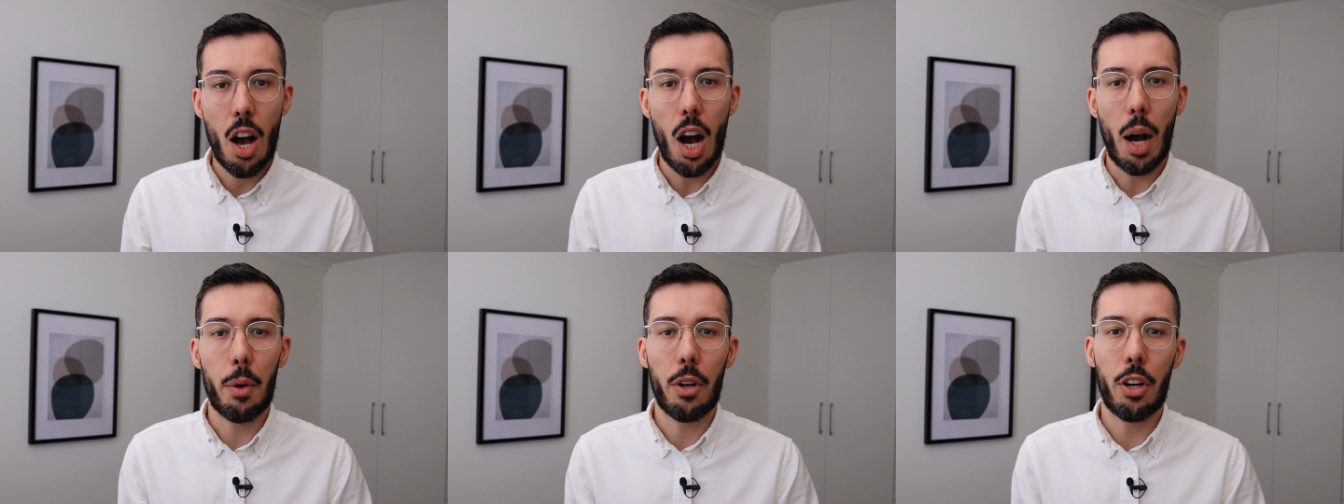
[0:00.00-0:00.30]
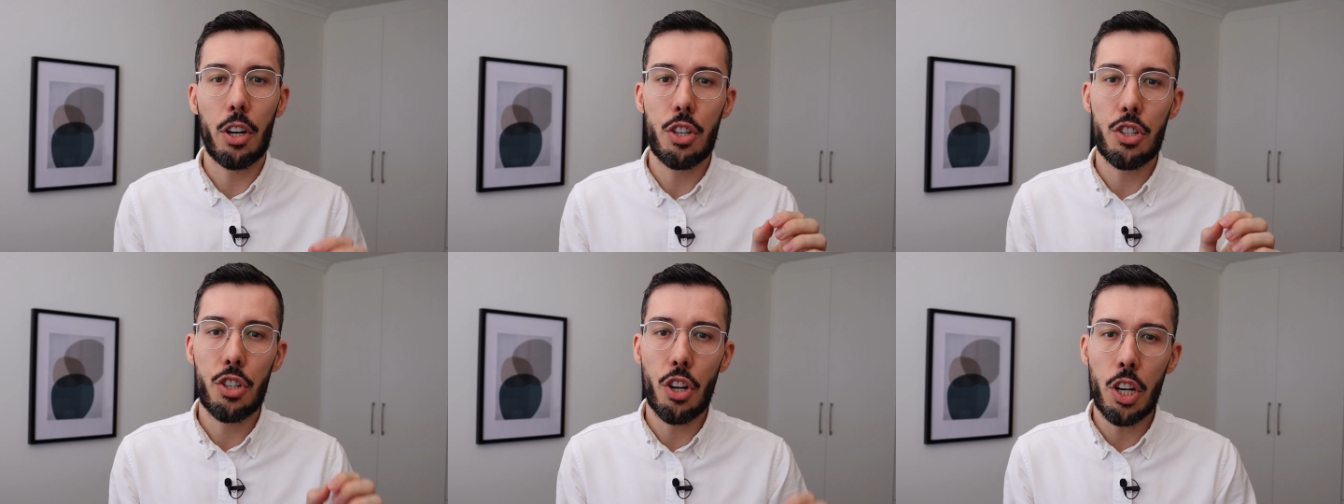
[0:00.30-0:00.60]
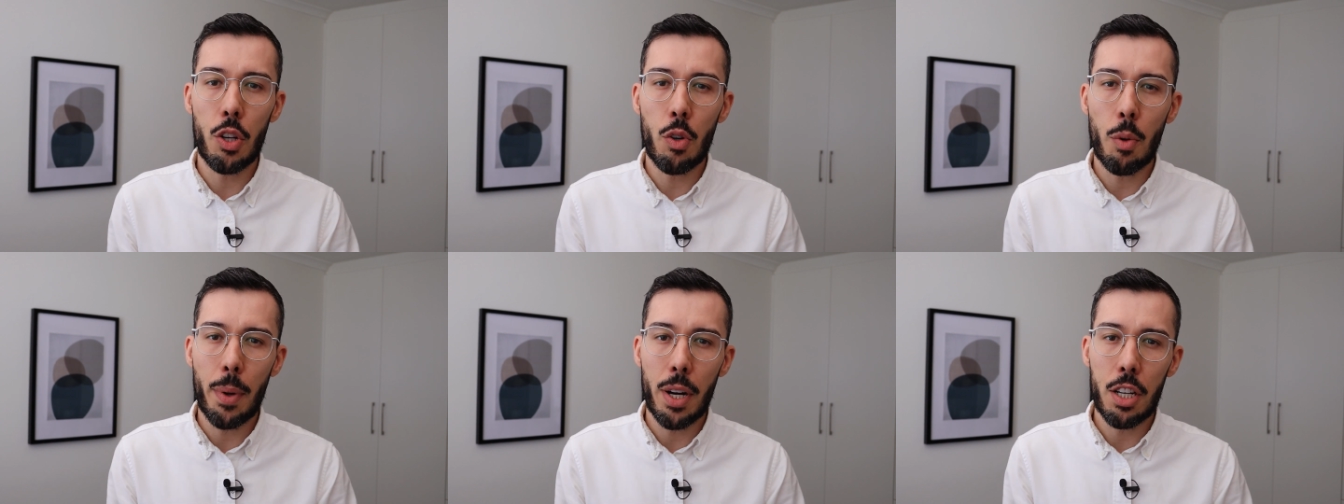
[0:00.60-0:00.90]
I'm going to show
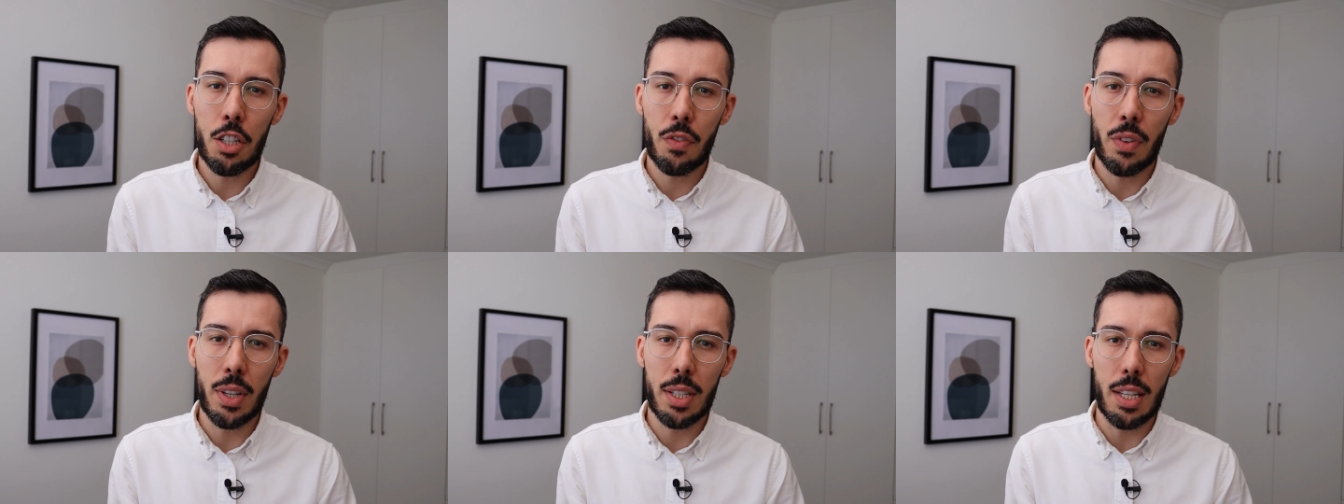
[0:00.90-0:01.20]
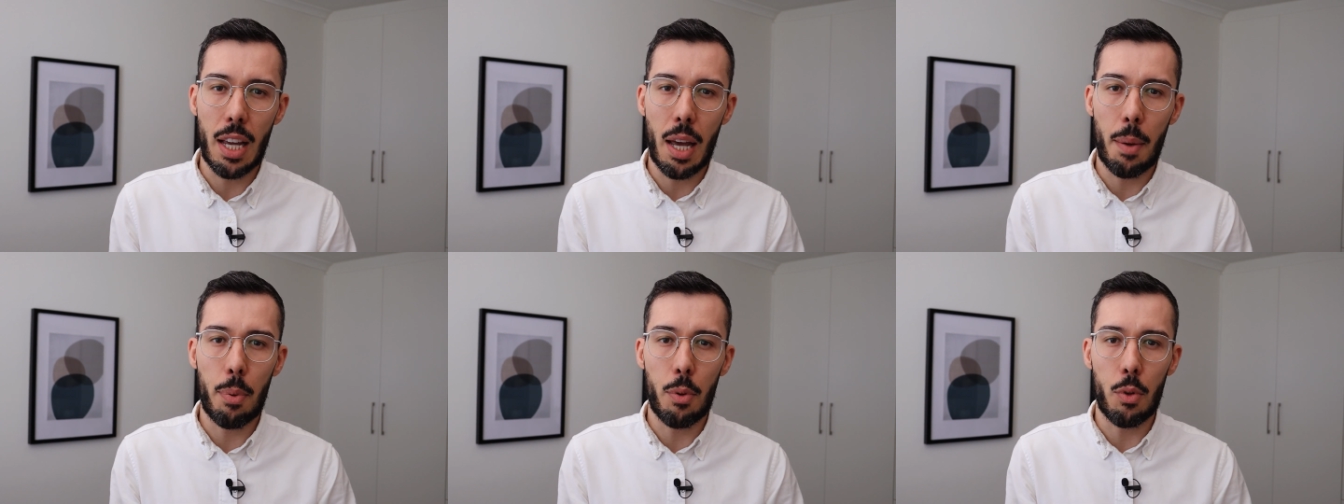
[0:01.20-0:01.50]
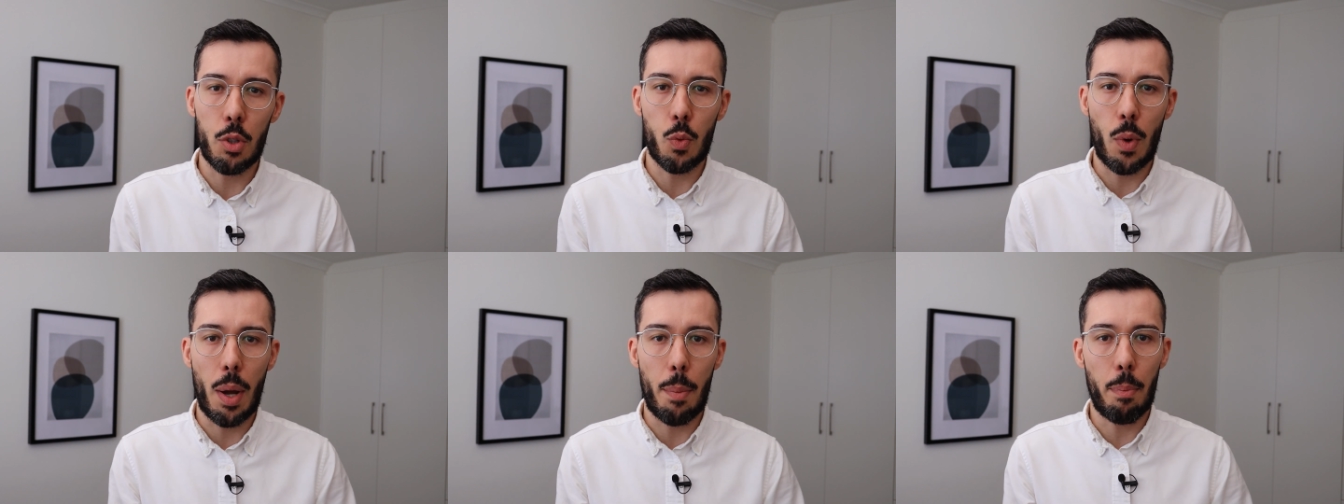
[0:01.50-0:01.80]
you a bunch of
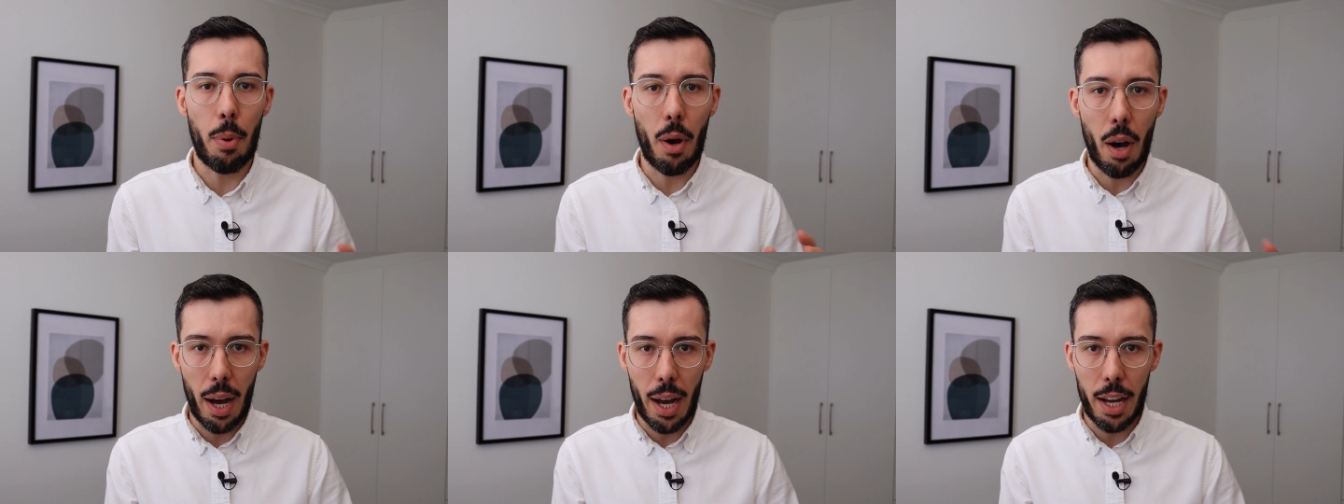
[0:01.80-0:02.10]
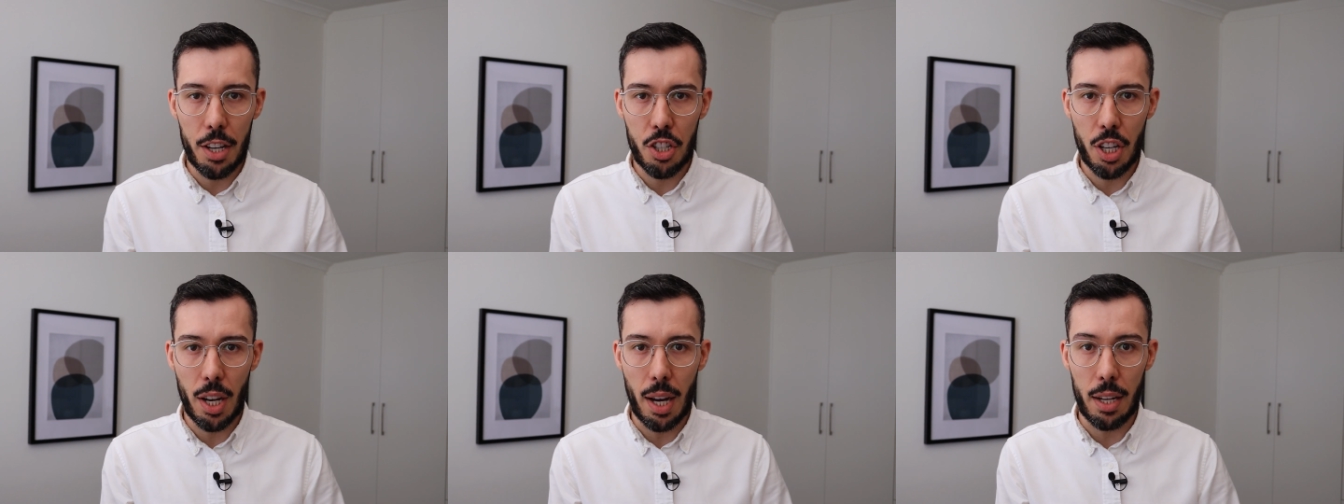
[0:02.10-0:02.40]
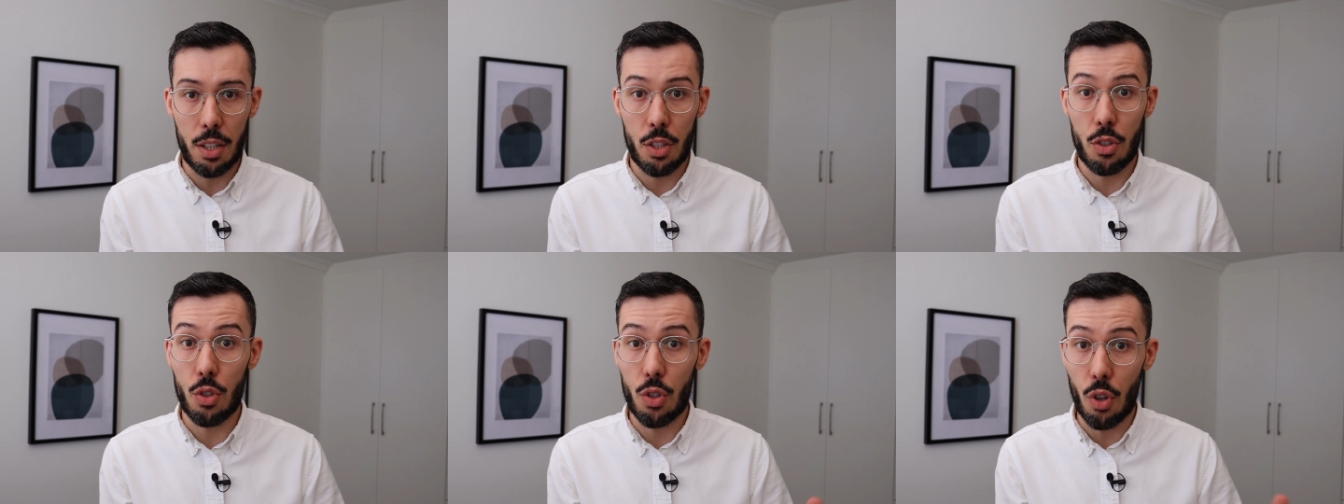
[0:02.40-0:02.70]
examples where pie
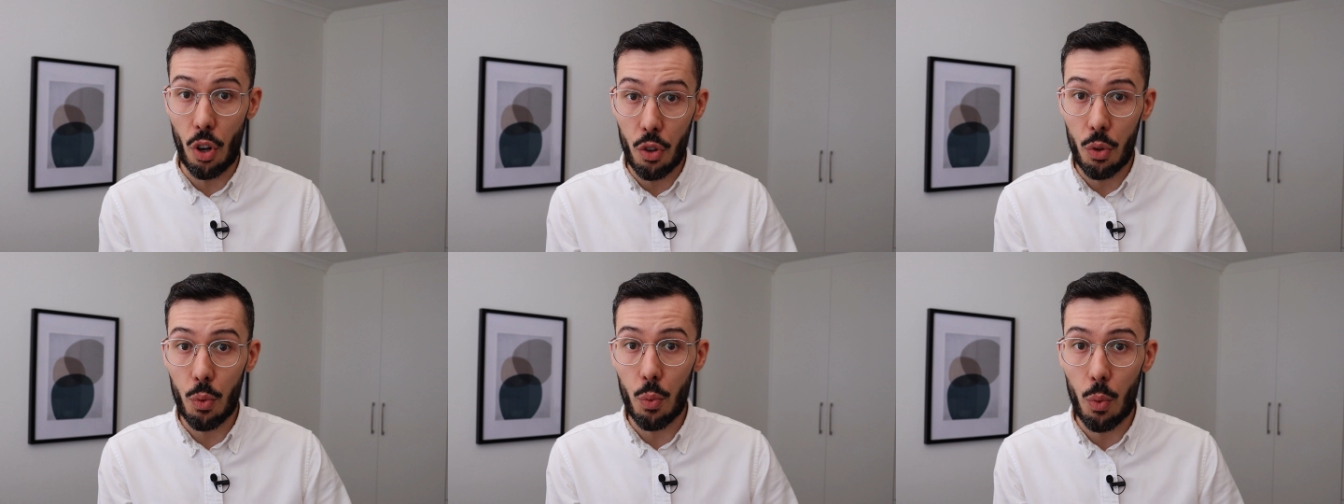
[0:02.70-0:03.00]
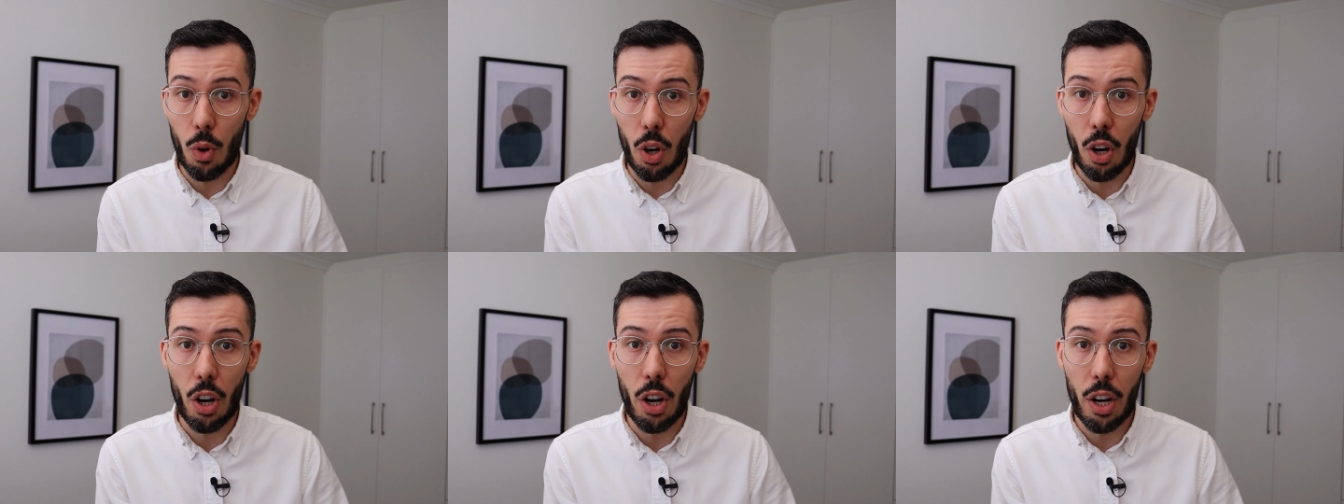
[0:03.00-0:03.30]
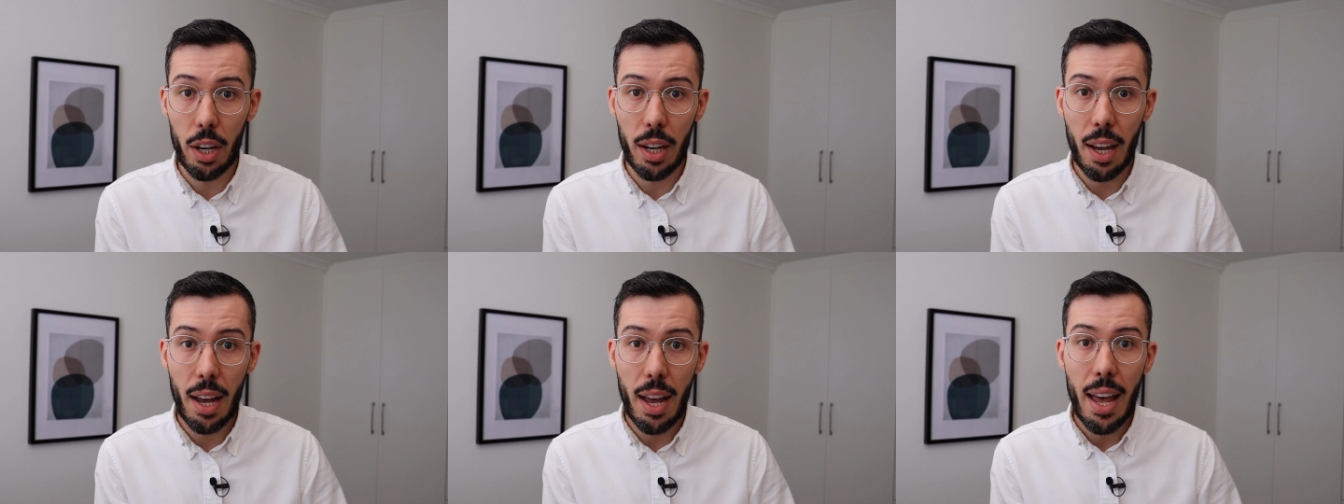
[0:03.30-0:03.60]
charts don't
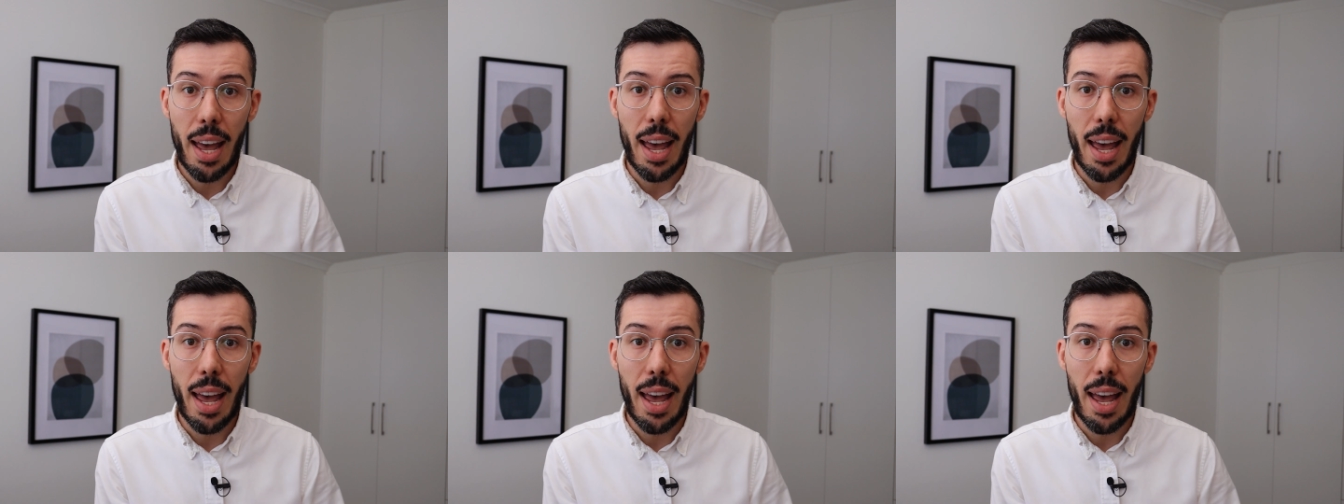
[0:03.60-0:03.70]
work,